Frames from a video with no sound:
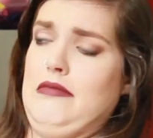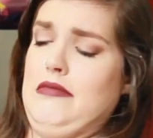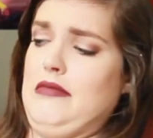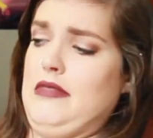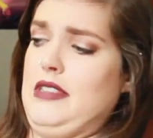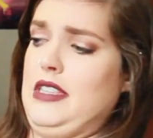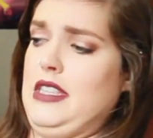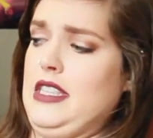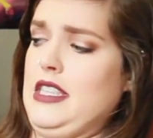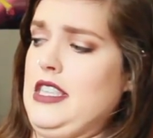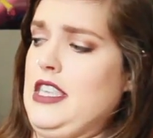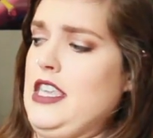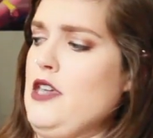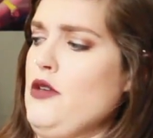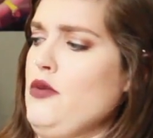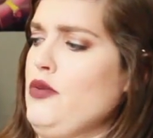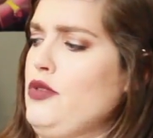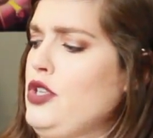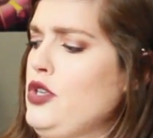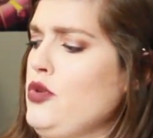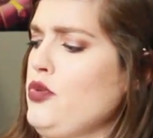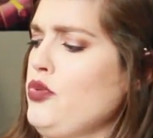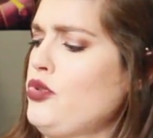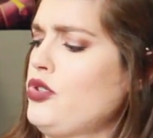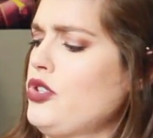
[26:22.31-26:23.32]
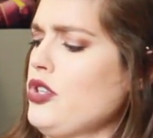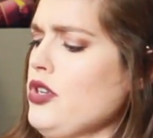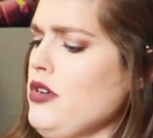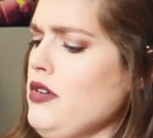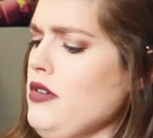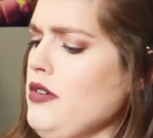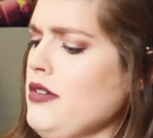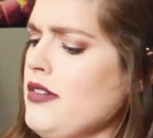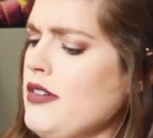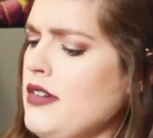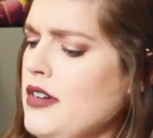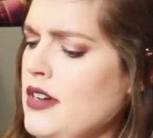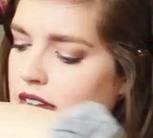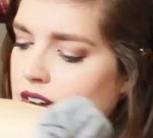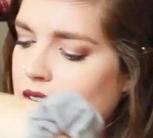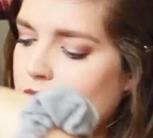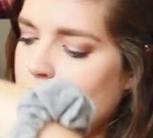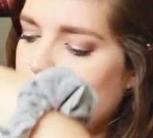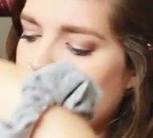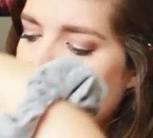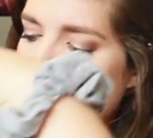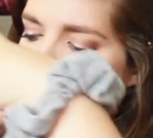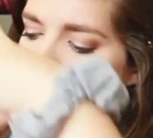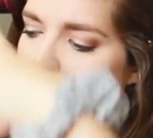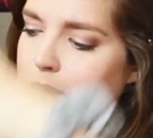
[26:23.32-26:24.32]
excuse you, sir. There
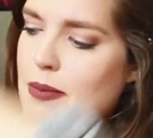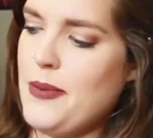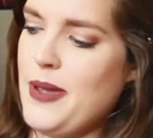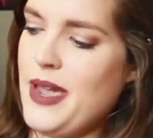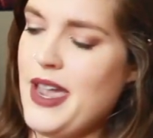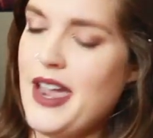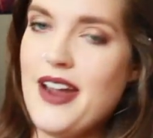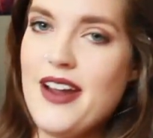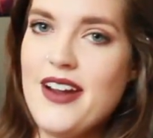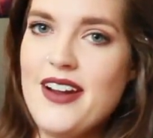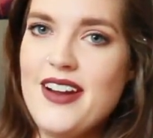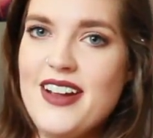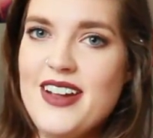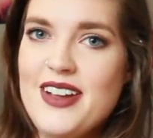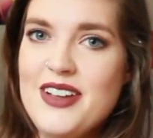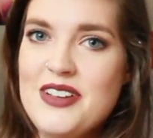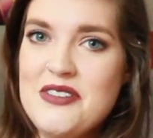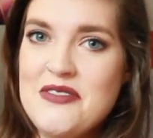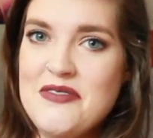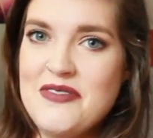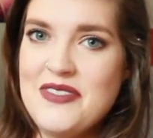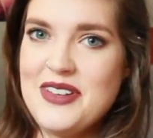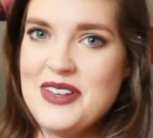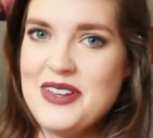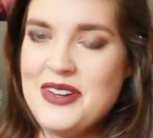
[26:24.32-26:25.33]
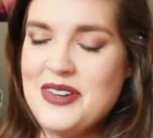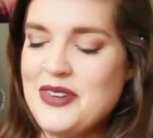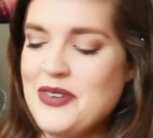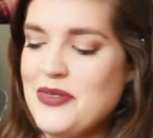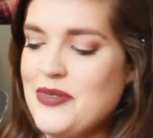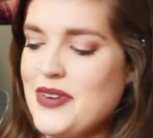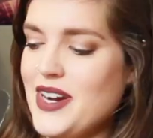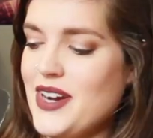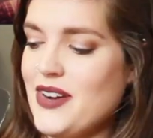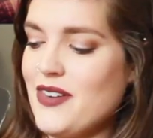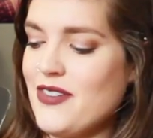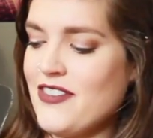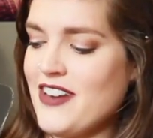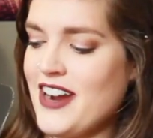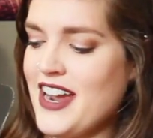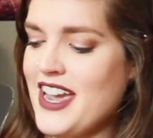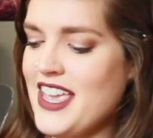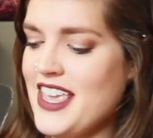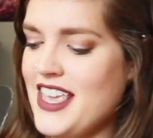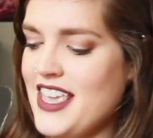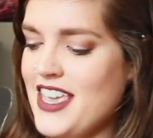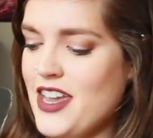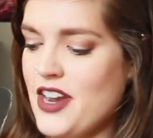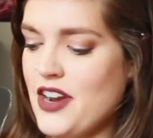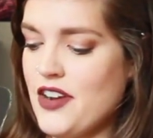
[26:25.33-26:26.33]
will be a pair of underwear
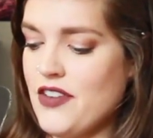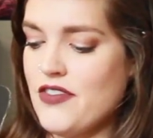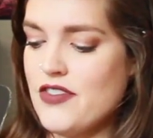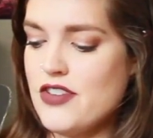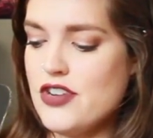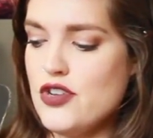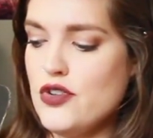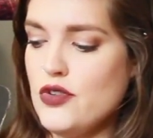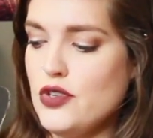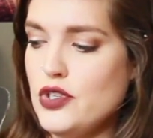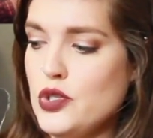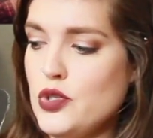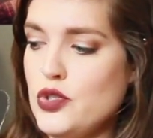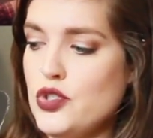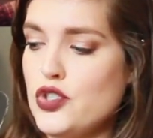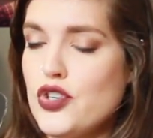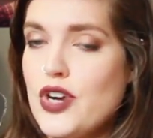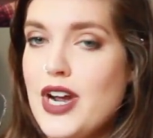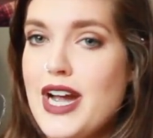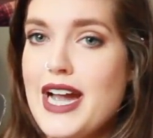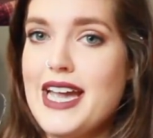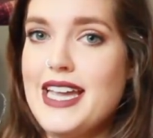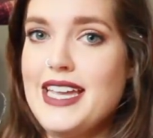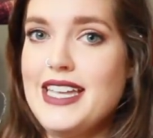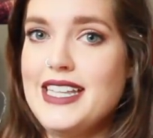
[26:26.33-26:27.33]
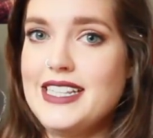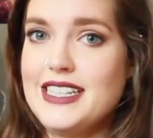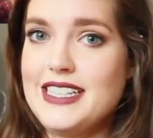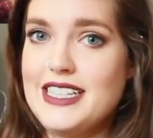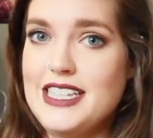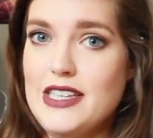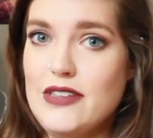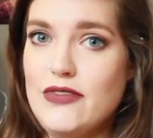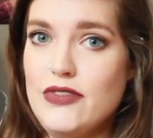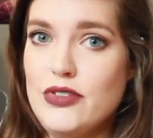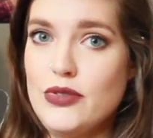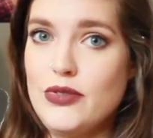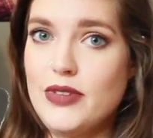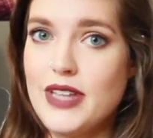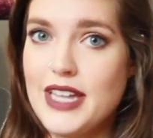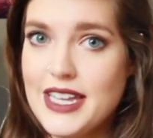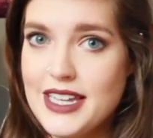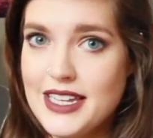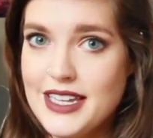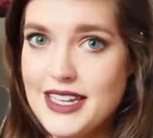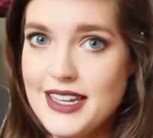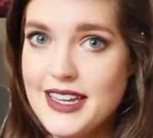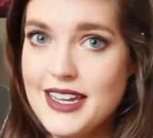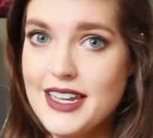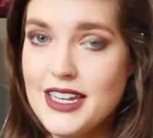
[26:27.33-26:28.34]
right here for you to try and see if you
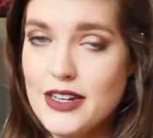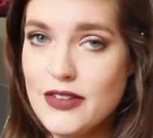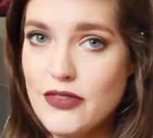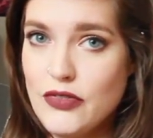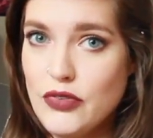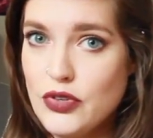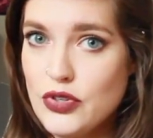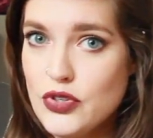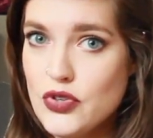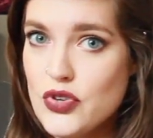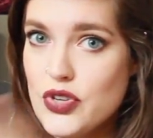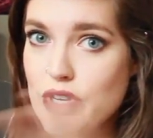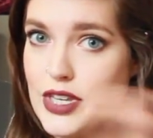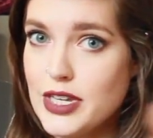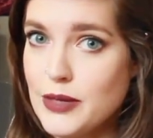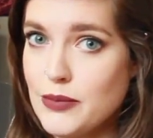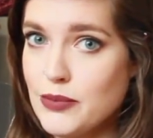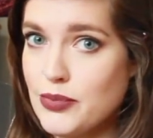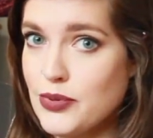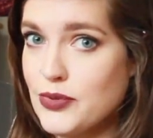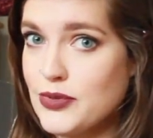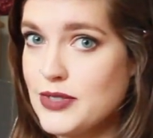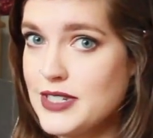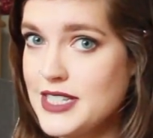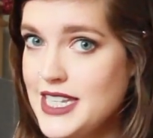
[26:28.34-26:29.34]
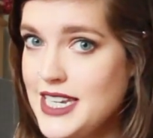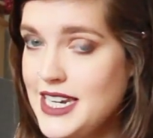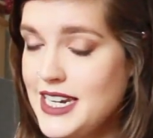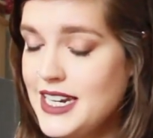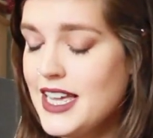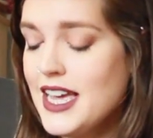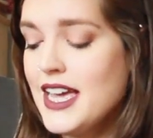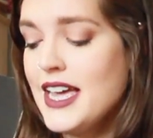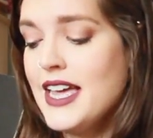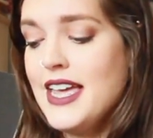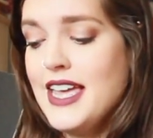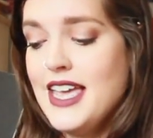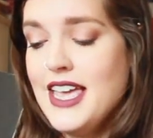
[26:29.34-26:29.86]
like it. And if you do, you can proceed.